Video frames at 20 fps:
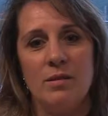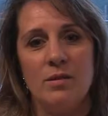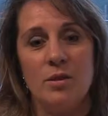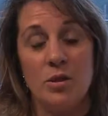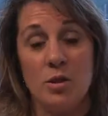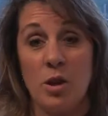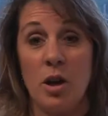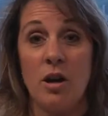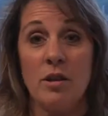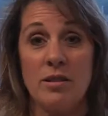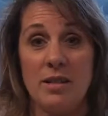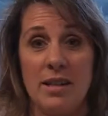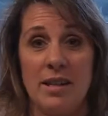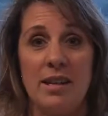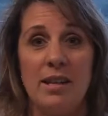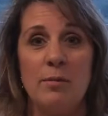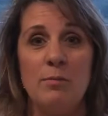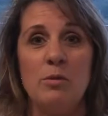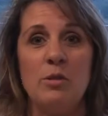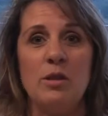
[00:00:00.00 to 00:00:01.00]
talk to
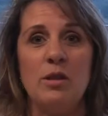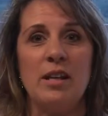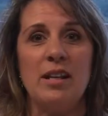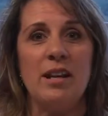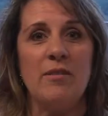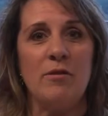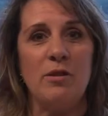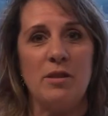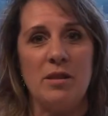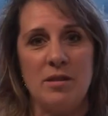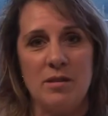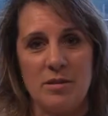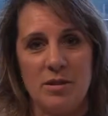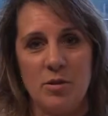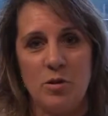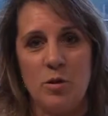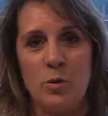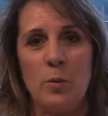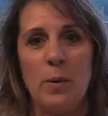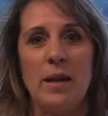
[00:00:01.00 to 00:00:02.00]
him to get everything
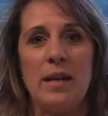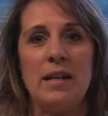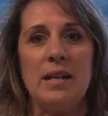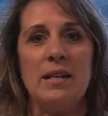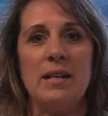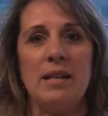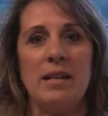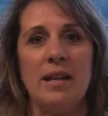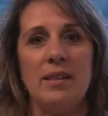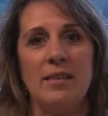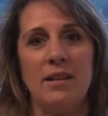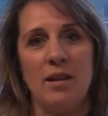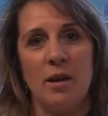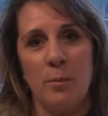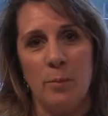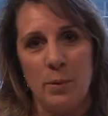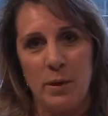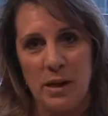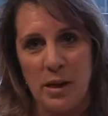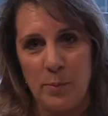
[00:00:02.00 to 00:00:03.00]
situated and get the
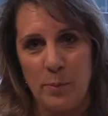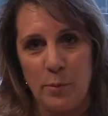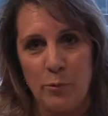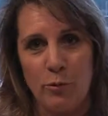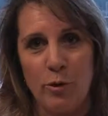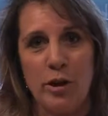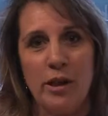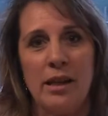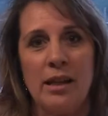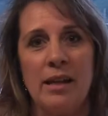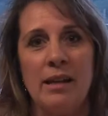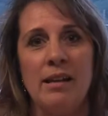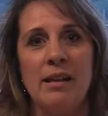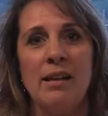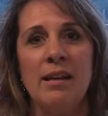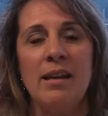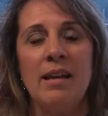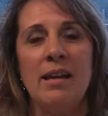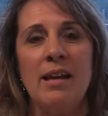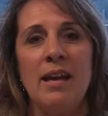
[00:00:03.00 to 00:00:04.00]
company up and running,
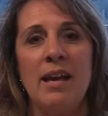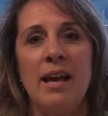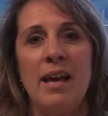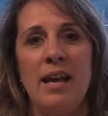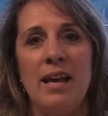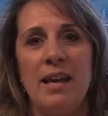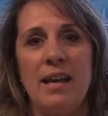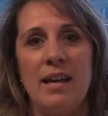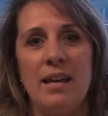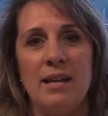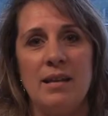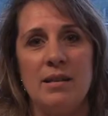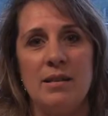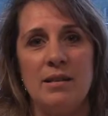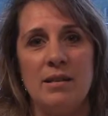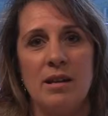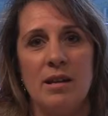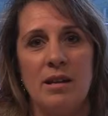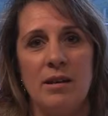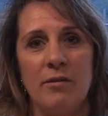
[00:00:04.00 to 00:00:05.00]

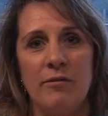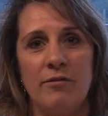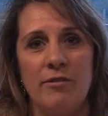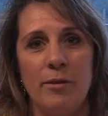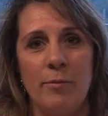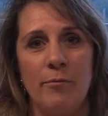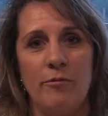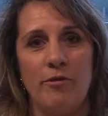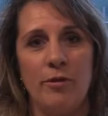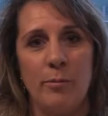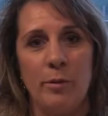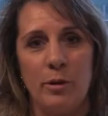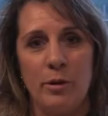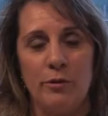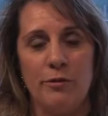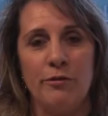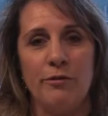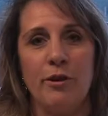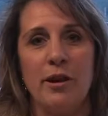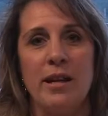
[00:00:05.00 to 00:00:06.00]
and from a
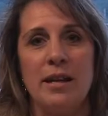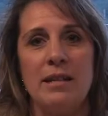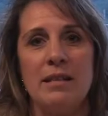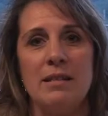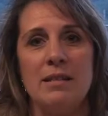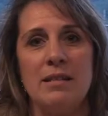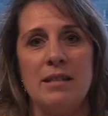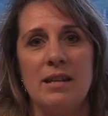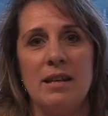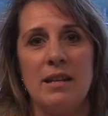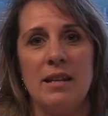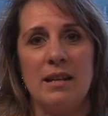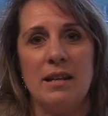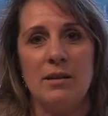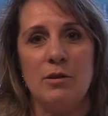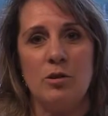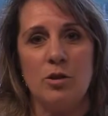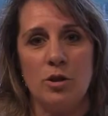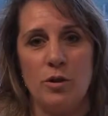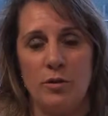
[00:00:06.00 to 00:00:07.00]
good friend,
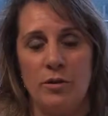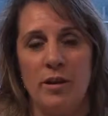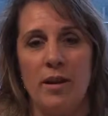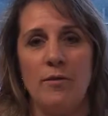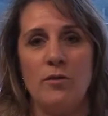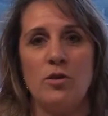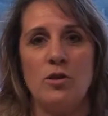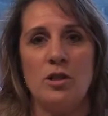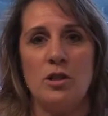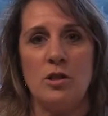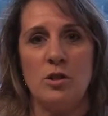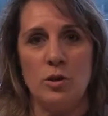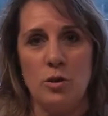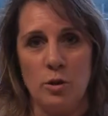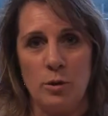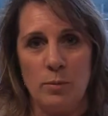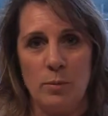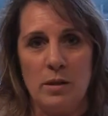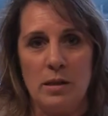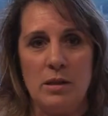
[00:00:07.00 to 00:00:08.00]
and sure enough, she
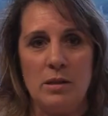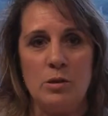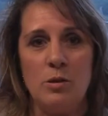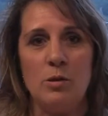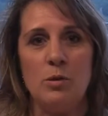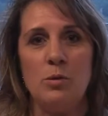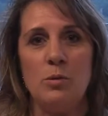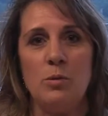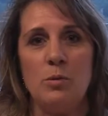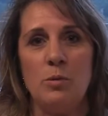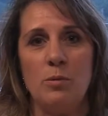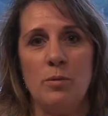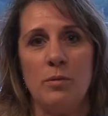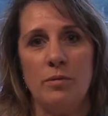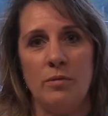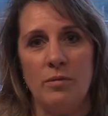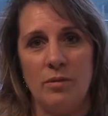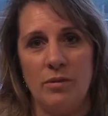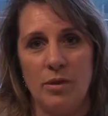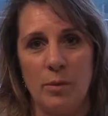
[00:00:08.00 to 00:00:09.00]
turned me to
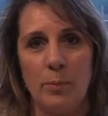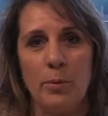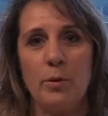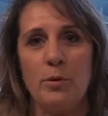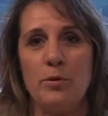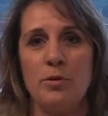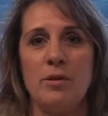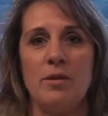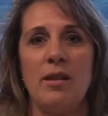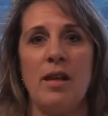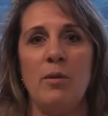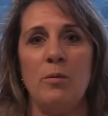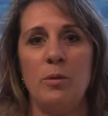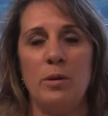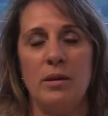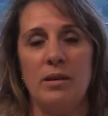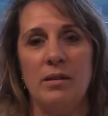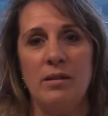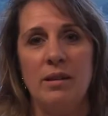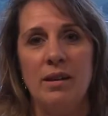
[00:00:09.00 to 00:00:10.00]
the person that
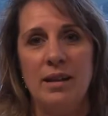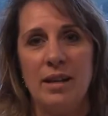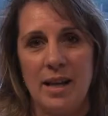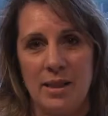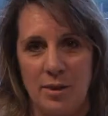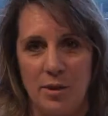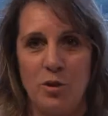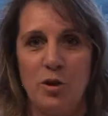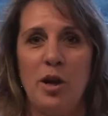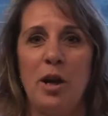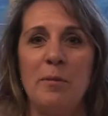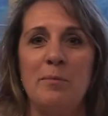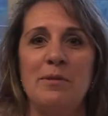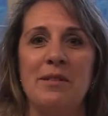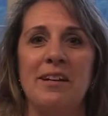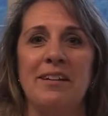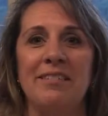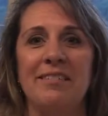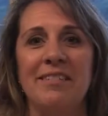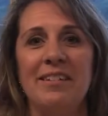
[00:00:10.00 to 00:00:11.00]
would get the job
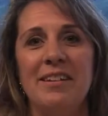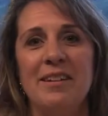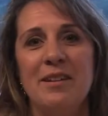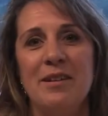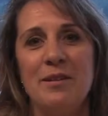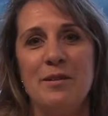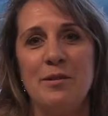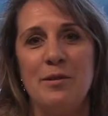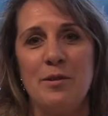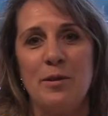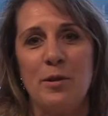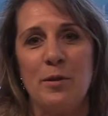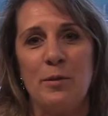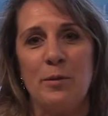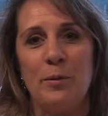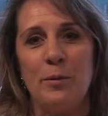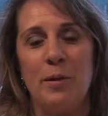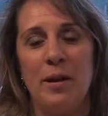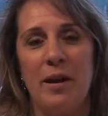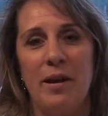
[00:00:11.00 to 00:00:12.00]
done.
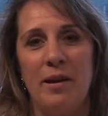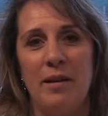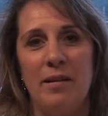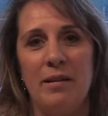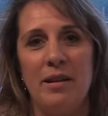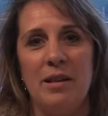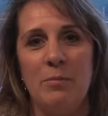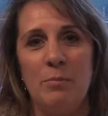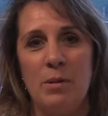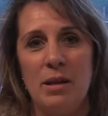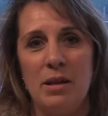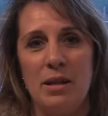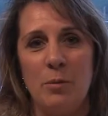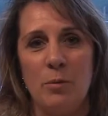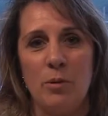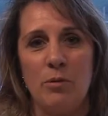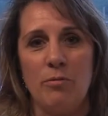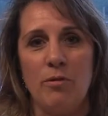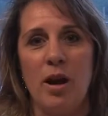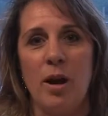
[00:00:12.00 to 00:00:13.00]
So in meeting
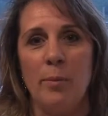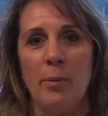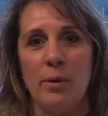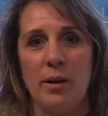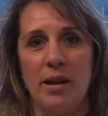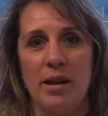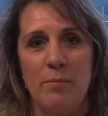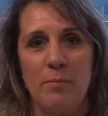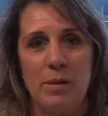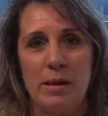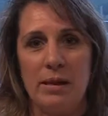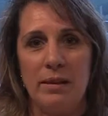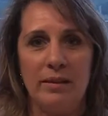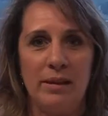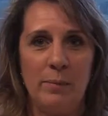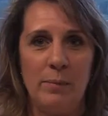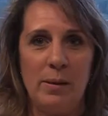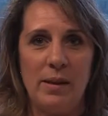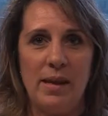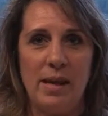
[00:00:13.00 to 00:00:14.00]
with Robert, I
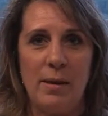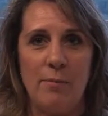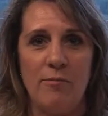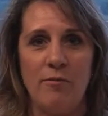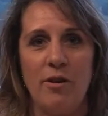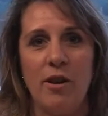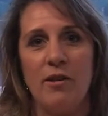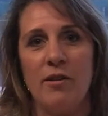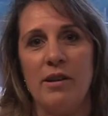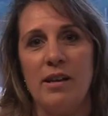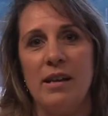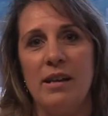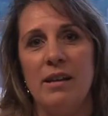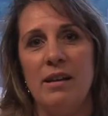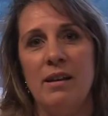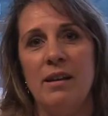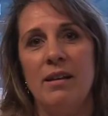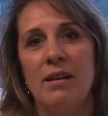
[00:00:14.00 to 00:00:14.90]
immediately became very